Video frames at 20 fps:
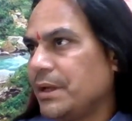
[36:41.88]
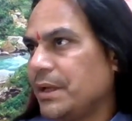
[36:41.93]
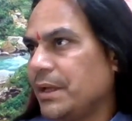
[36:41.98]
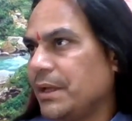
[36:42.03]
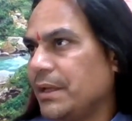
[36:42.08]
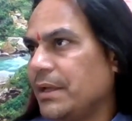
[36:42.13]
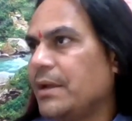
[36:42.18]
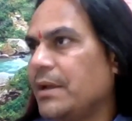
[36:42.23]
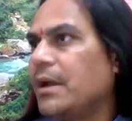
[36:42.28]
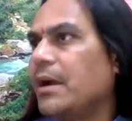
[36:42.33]

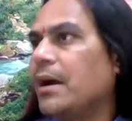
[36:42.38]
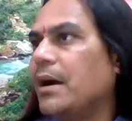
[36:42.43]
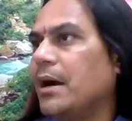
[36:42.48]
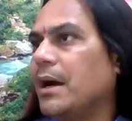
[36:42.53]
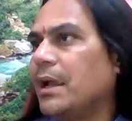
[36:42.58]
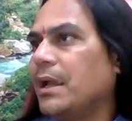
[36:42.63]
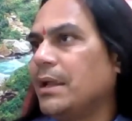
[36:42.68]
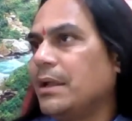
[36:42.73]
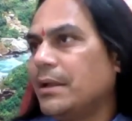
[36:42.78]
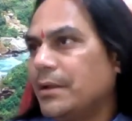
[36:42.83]
A,
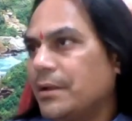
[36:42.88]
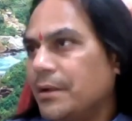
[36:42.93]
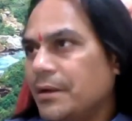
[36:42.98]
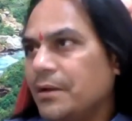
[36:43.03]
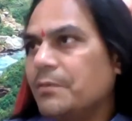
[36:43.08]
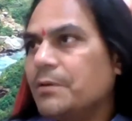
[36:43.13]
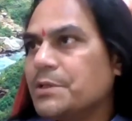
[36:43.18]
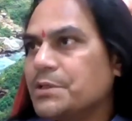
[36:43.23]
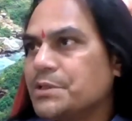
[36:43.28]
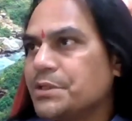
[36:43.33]
I
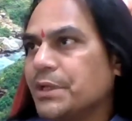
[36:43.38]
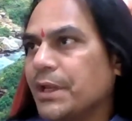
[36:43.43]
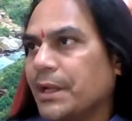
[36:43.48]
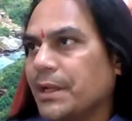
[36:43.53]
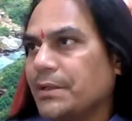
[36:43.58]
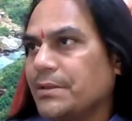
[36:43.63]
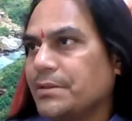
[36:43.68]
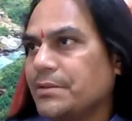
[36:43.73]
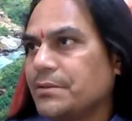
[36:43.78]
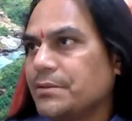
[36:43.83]

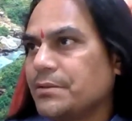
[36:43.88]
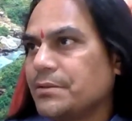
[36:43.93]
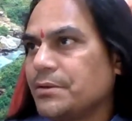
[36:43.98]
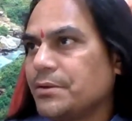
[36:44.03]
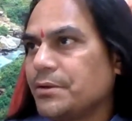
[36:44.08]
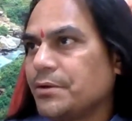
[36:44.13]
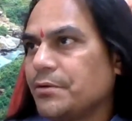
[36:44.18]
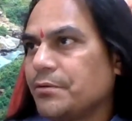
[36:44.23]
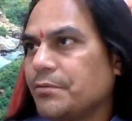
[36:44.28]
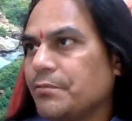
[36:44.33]
investigate
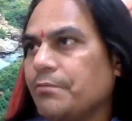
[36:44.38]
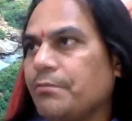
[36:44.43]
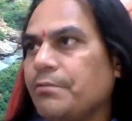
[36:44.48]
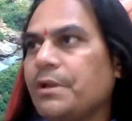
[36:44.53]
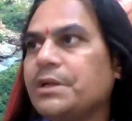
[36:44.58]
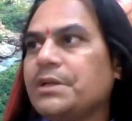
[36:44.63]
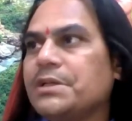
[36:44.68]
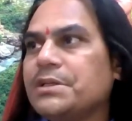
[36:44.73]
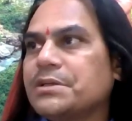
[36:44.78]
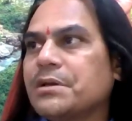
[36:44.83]

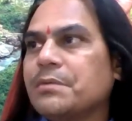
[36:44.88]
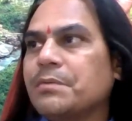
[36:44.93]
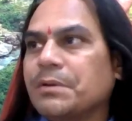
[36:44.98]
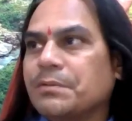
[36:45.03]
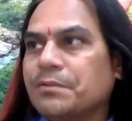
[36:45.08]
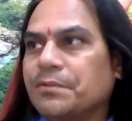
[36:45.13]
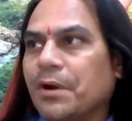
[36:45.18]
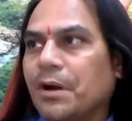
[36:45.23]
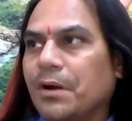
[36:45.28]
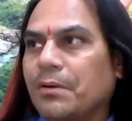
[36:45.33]
where it is
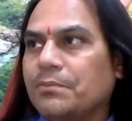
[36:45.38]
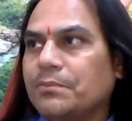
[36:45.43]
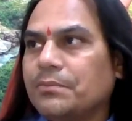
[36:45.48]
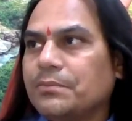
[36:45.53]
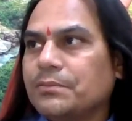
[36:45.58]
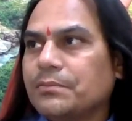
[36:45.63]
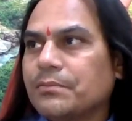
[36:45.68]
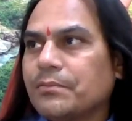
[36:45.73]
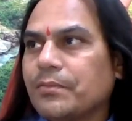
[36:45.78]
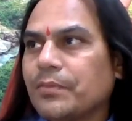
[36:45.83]
coming from,
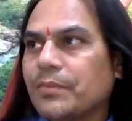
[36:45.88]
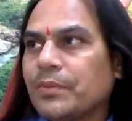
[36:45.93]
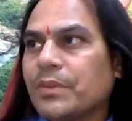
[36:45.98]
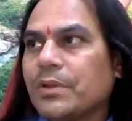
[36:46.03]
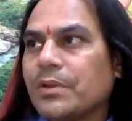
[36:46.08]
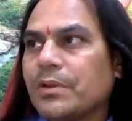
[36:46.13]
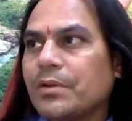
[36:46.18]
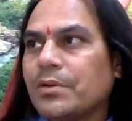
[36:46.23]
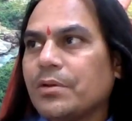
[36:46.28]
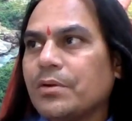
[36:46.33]

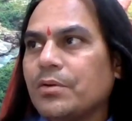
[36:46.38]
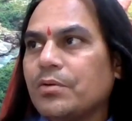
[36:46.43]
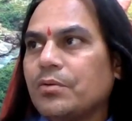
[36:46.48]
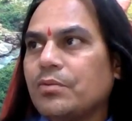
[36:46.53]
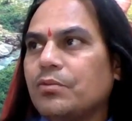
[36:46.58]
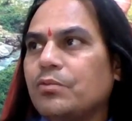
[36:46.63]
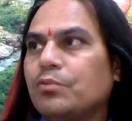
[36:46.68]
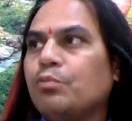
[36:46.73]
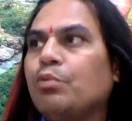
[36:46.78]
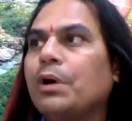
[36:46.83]

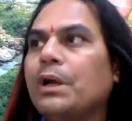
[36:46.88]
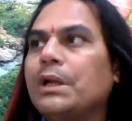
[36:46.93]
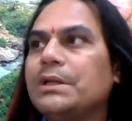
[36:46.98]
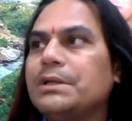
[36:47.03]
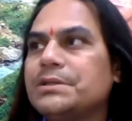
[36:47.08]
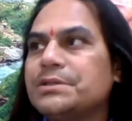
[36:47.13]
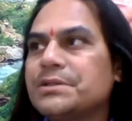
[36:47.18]
why